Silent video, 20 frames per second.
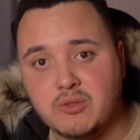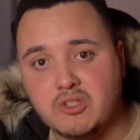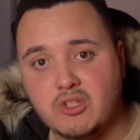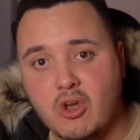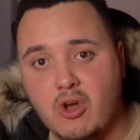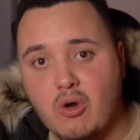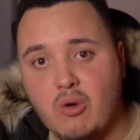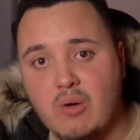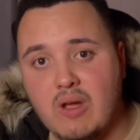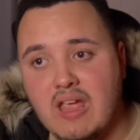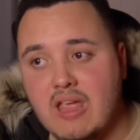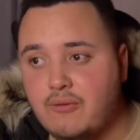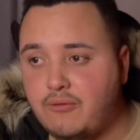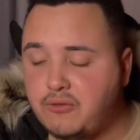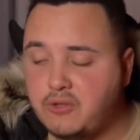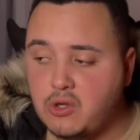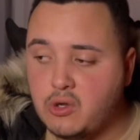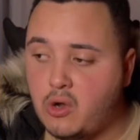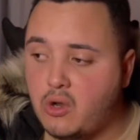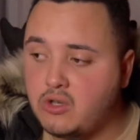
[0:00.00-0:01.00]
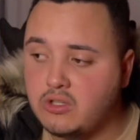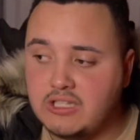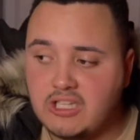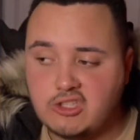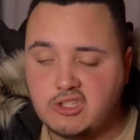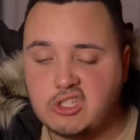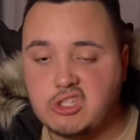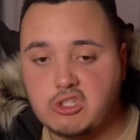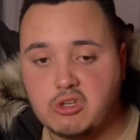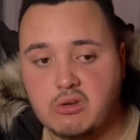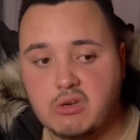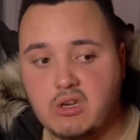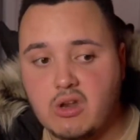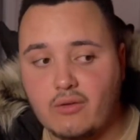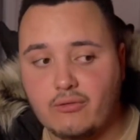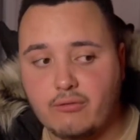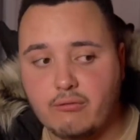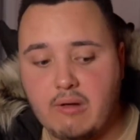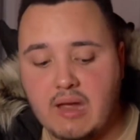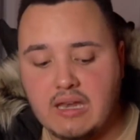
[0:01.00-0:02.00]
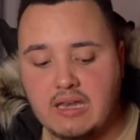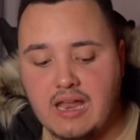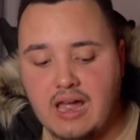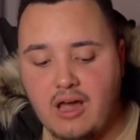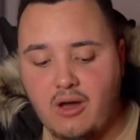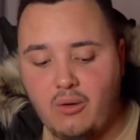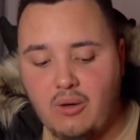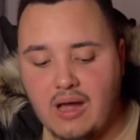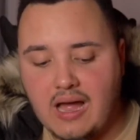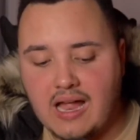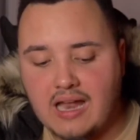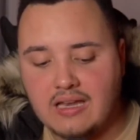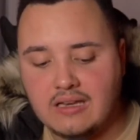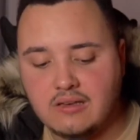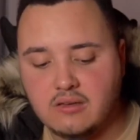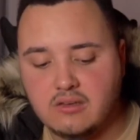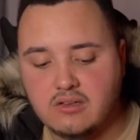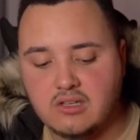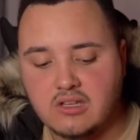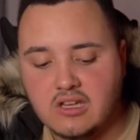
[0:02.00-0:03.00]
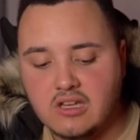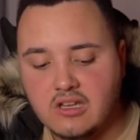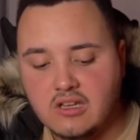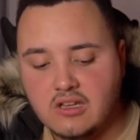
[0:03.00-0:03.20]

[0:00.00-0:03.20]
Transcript: So if you're literally doing nothing right now and,